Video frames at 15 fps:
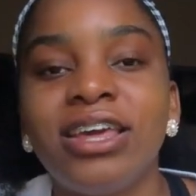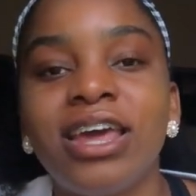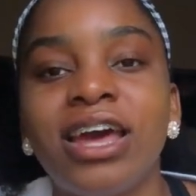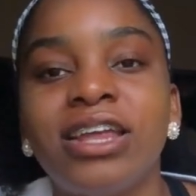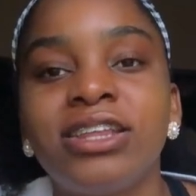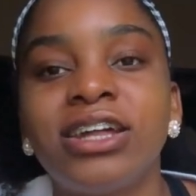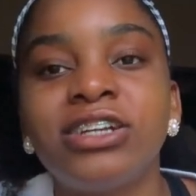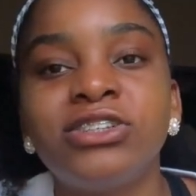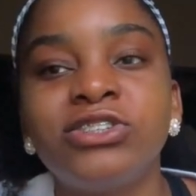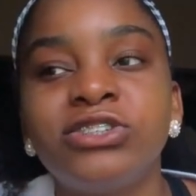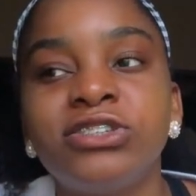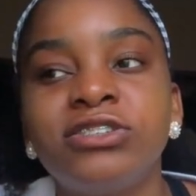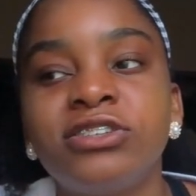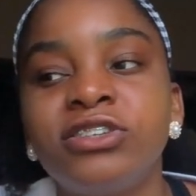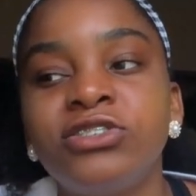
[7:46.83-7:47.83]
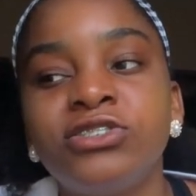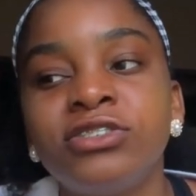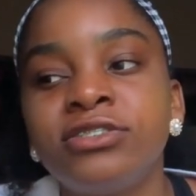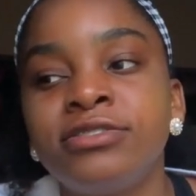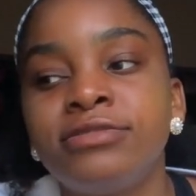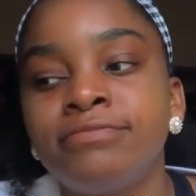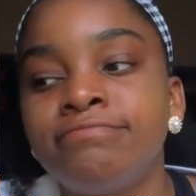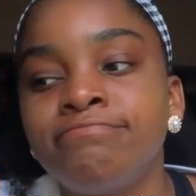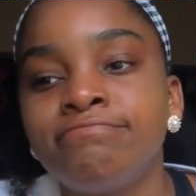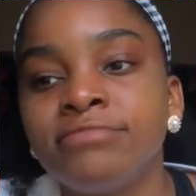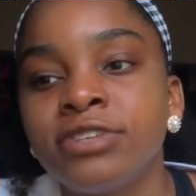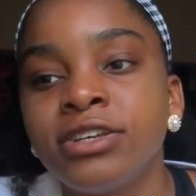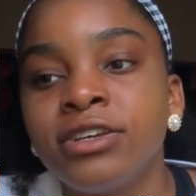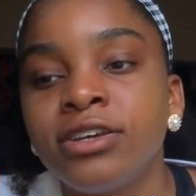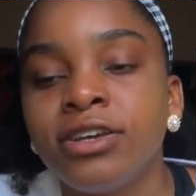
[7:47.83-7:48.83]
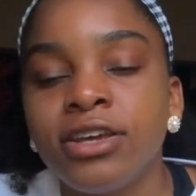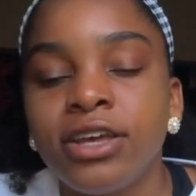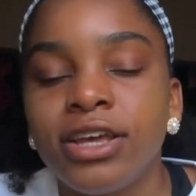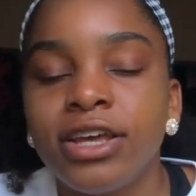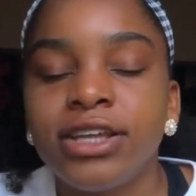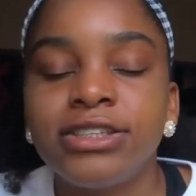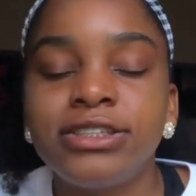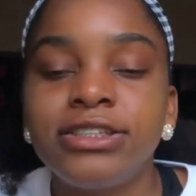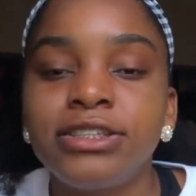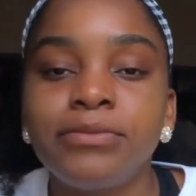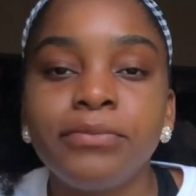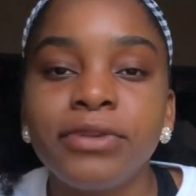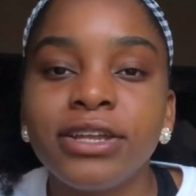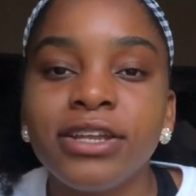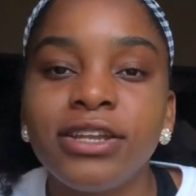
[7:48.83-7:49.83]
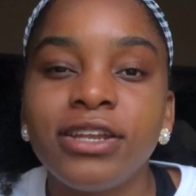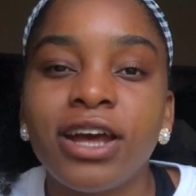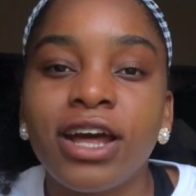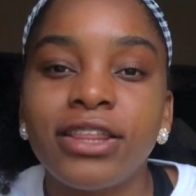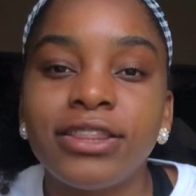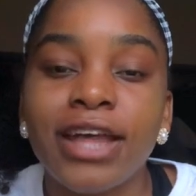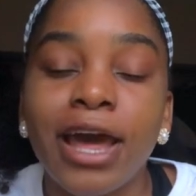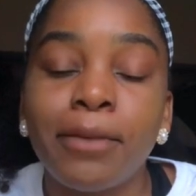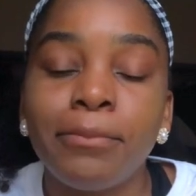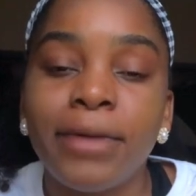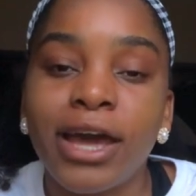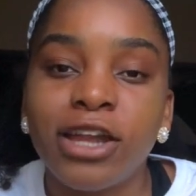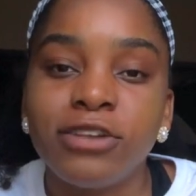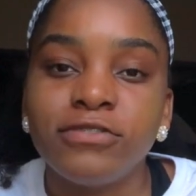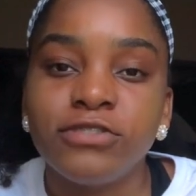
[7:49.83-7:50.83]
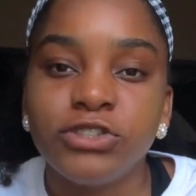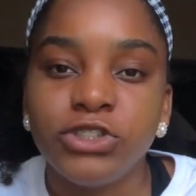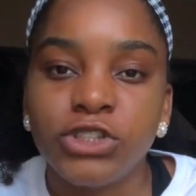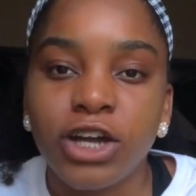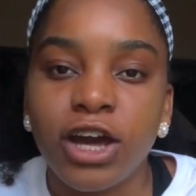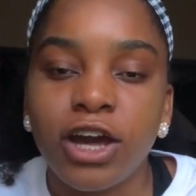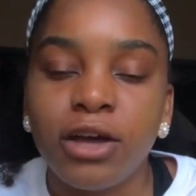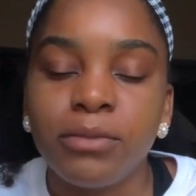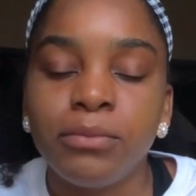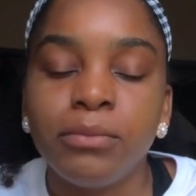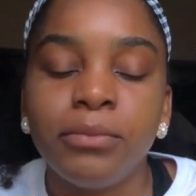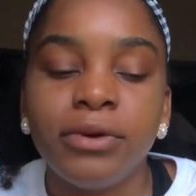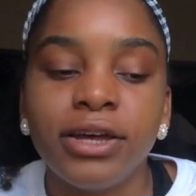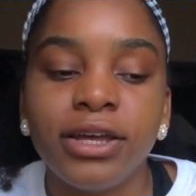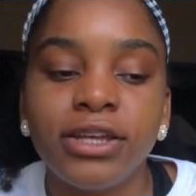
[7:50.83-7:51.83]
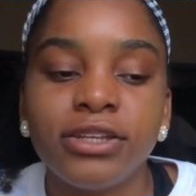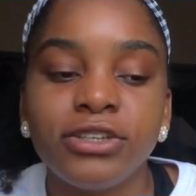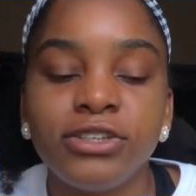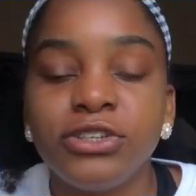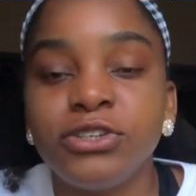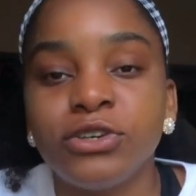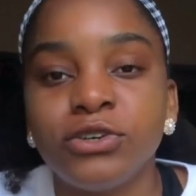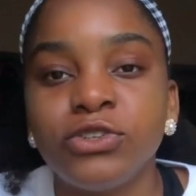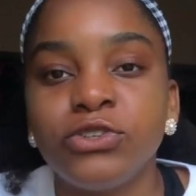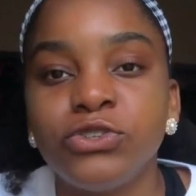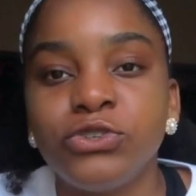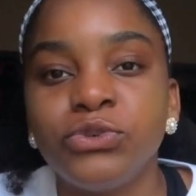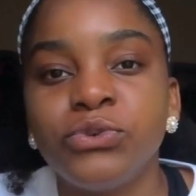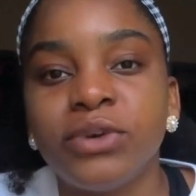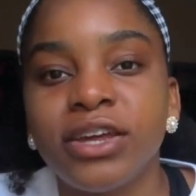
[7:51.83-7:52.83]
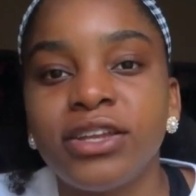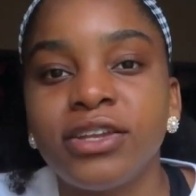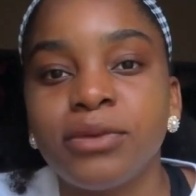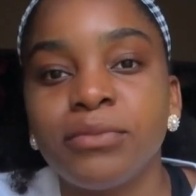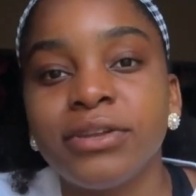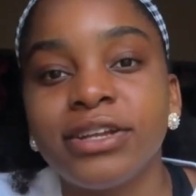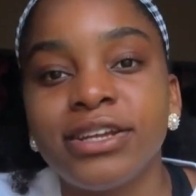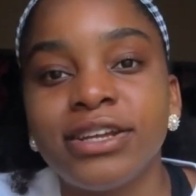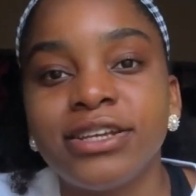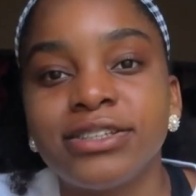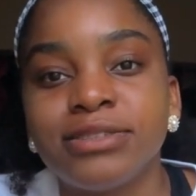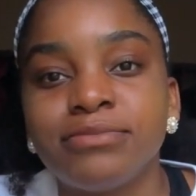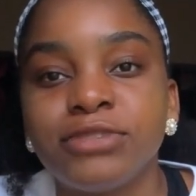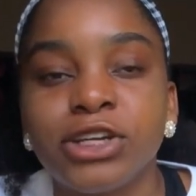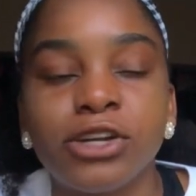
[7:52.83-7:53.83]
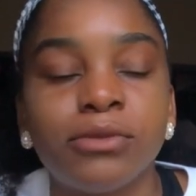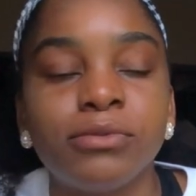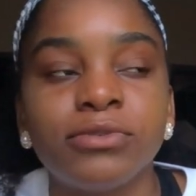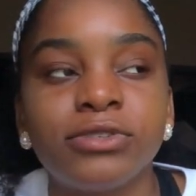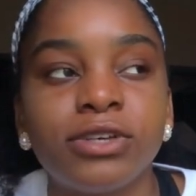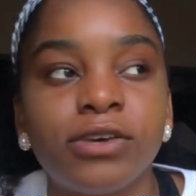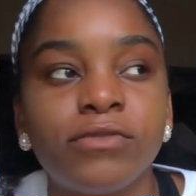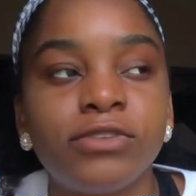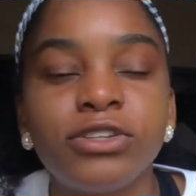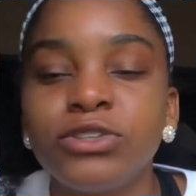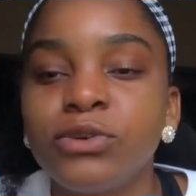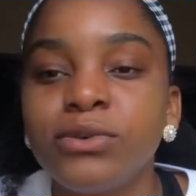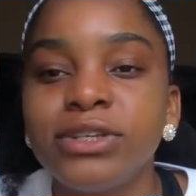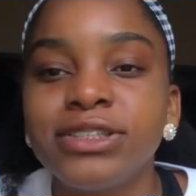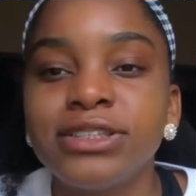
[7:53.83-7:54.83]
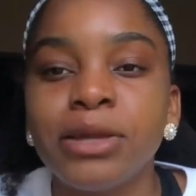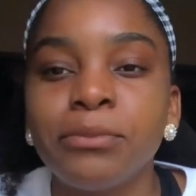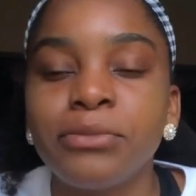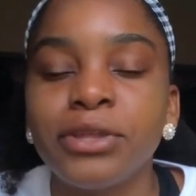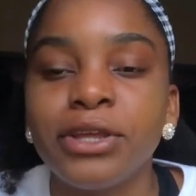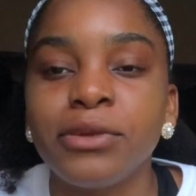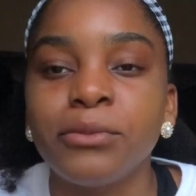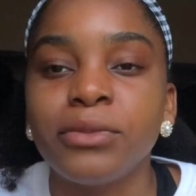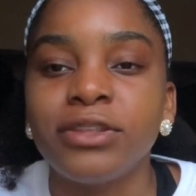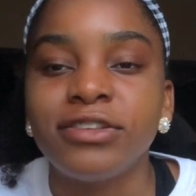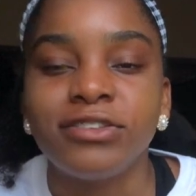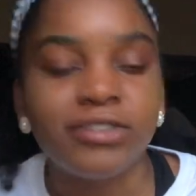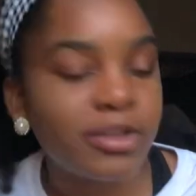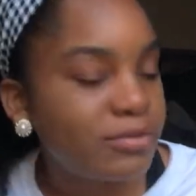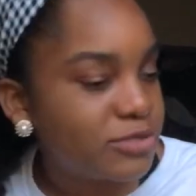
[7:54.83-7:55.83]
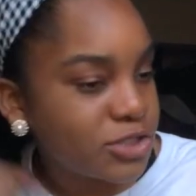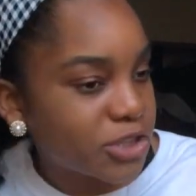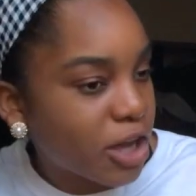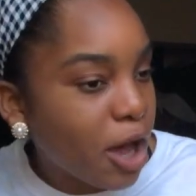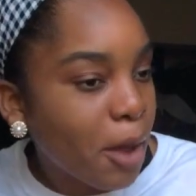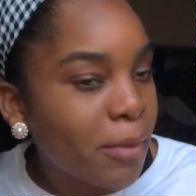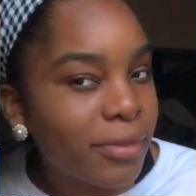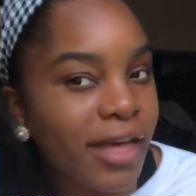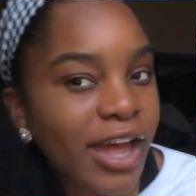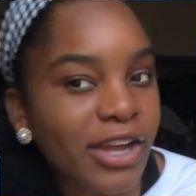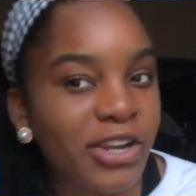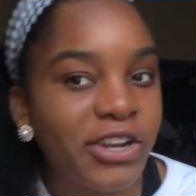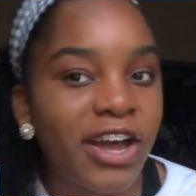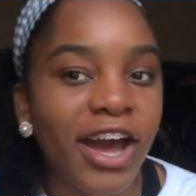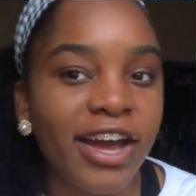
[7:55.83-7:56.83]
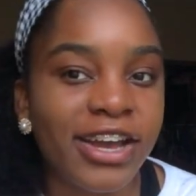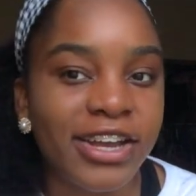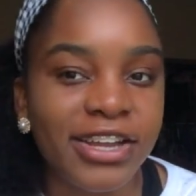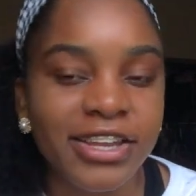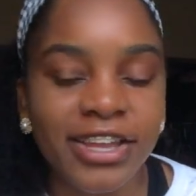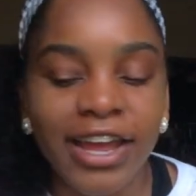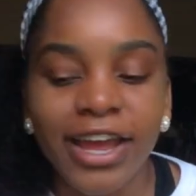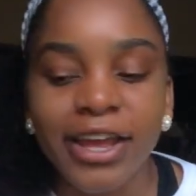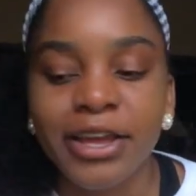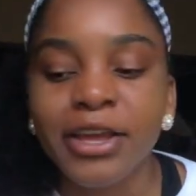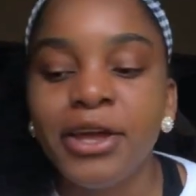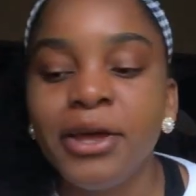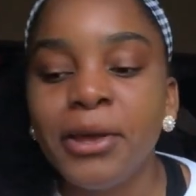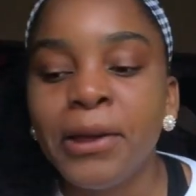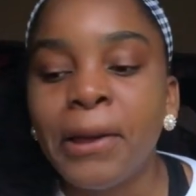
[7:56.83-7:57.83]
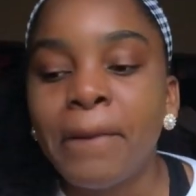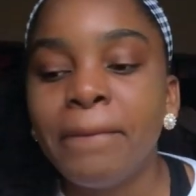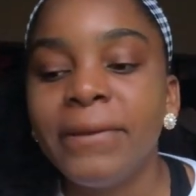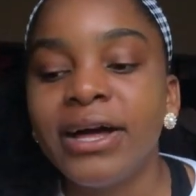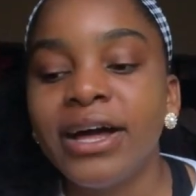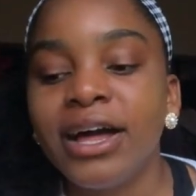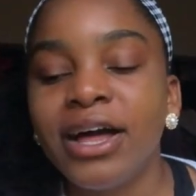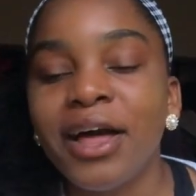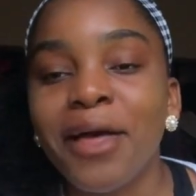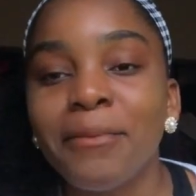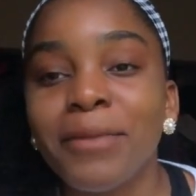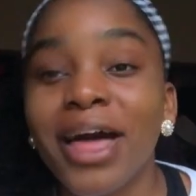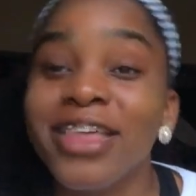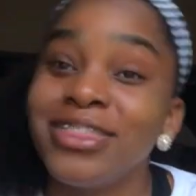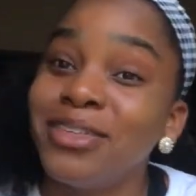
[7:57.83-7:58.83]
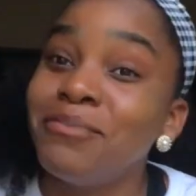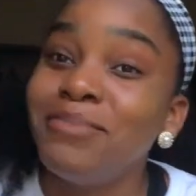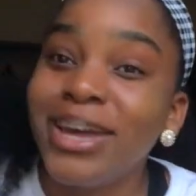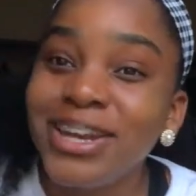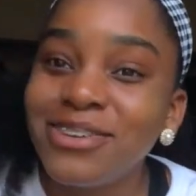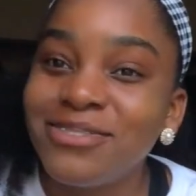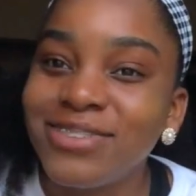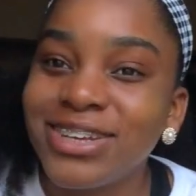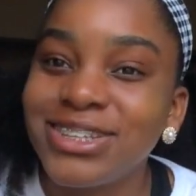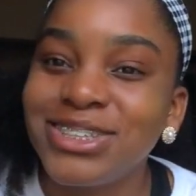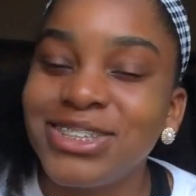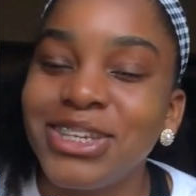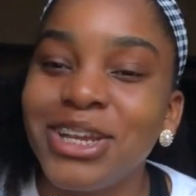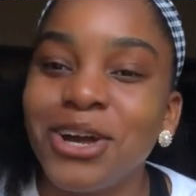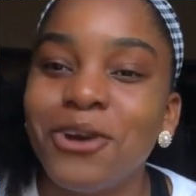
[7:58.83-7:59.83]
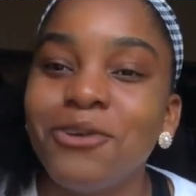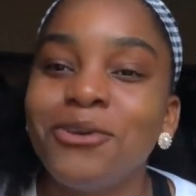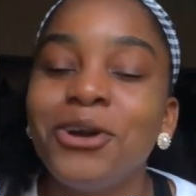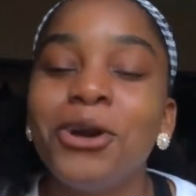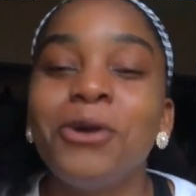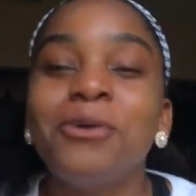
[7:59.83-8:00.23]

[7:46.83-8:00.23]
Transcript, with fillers: yeah that just it's just it's typically not that bad of a job but you know you do end up cleaning some terrible stuff there's always something with some job that you're not gonna like but um the benefits you know